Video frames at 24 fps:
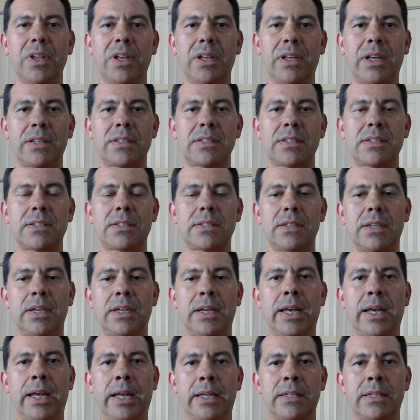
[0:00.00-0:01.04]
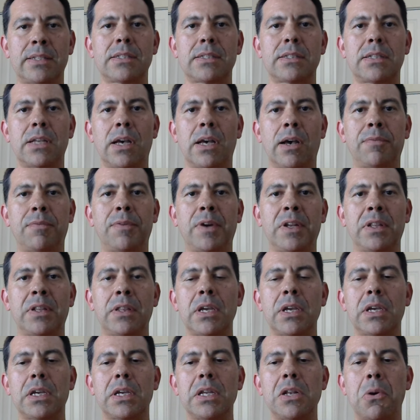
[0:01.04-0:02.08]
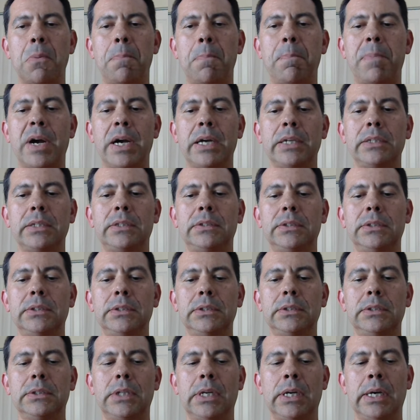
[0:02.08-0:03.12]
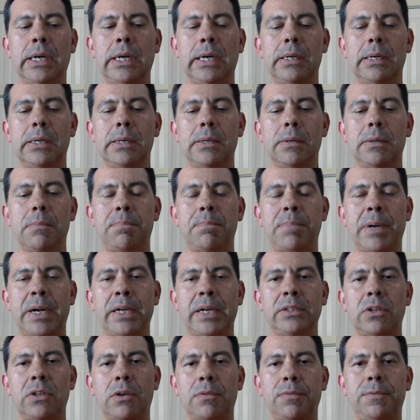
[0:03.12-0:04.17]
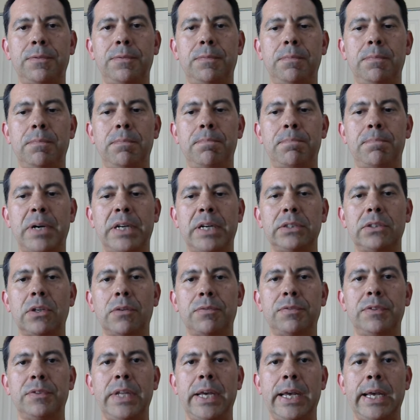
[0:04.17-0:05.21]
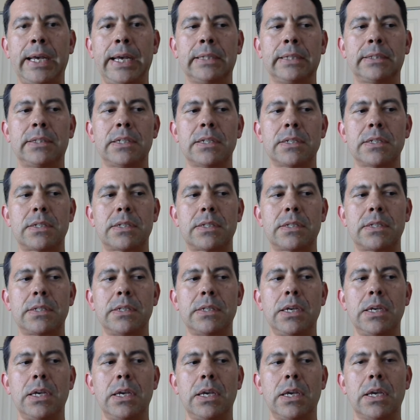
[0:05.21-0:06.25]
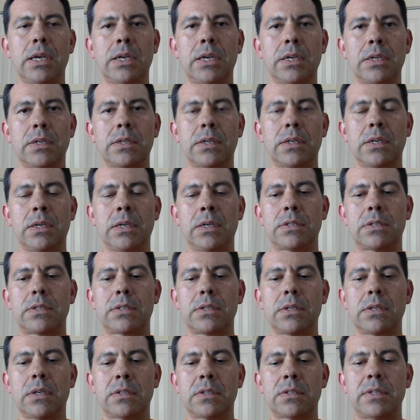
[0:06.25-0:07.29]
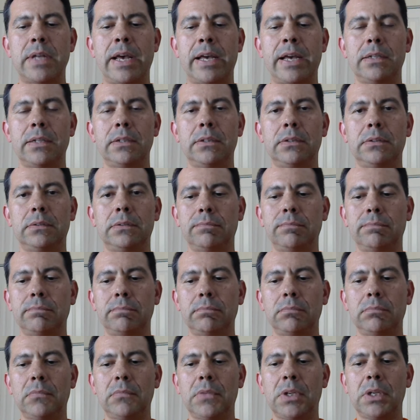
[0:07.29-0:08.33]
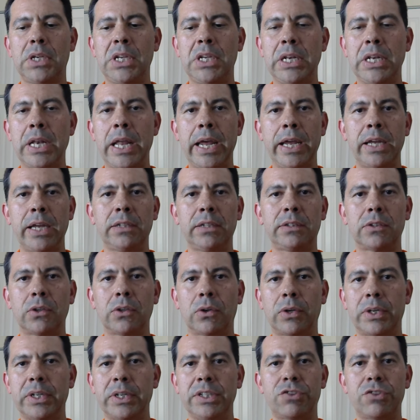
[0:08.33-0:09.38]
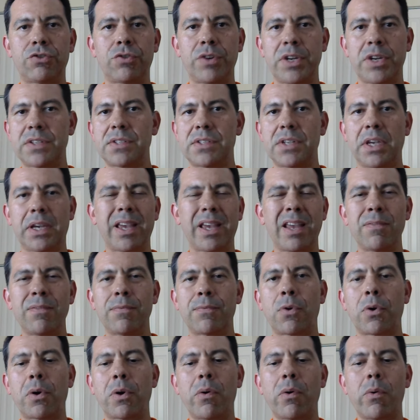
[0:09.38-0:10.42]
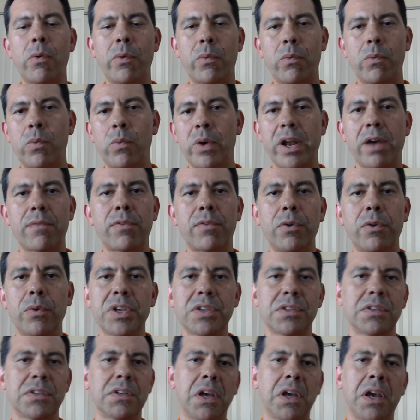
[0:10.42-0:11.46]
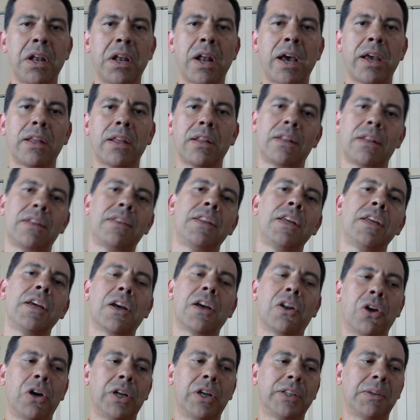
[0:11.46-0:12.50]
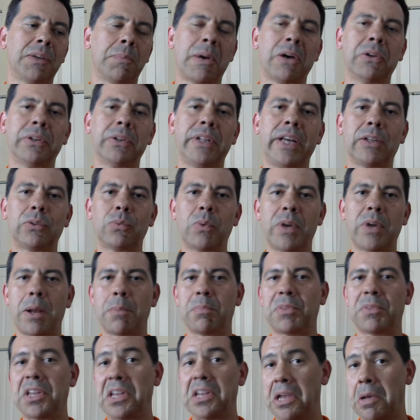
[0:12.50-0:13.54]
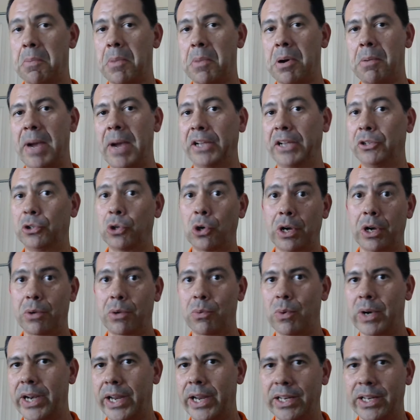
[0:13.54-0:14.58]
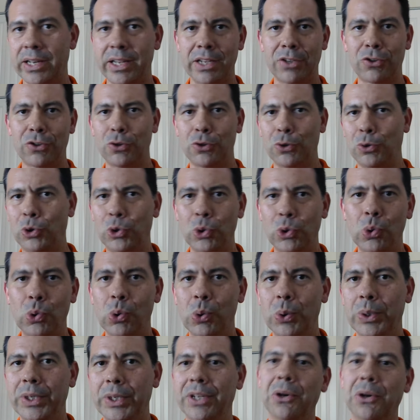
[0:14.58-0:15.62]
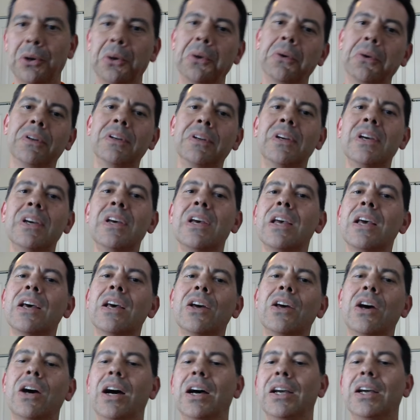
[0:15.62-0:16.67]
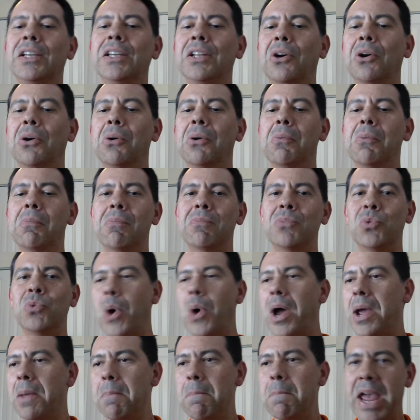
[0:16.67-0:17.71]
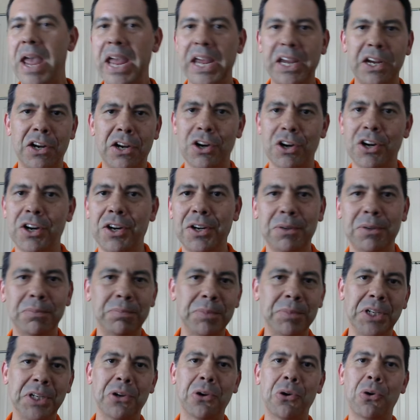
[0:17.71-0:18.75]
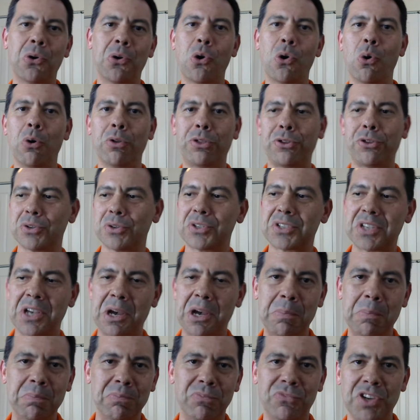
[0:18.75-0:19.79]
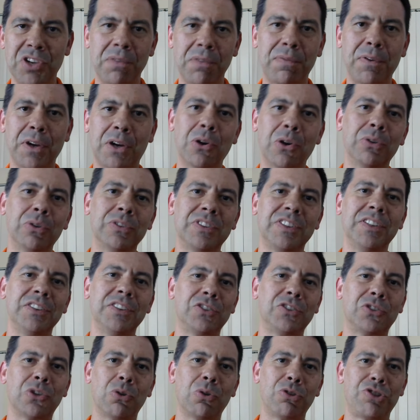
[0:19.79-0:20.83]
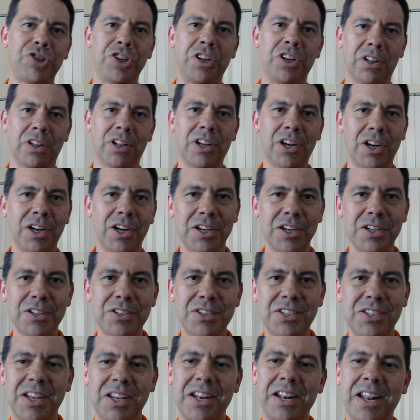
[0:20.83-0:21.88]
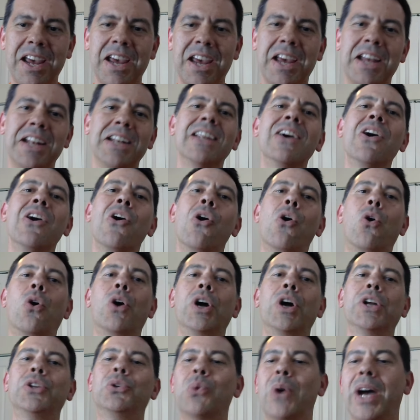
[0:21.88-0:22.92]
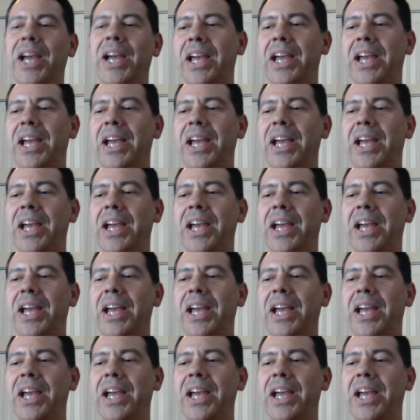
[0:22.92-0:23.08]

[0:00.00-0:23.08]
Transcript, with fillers: that's uh, that's tough. I think you know part uh, part of part of that is is is is that innate or intrinsic, and for whatever reason. And I think a lot about that when I'm thinking about my daughter, what I need to do, you know, uh, you know, do I make her, you know, go through some difficulties so she learns and then, or do I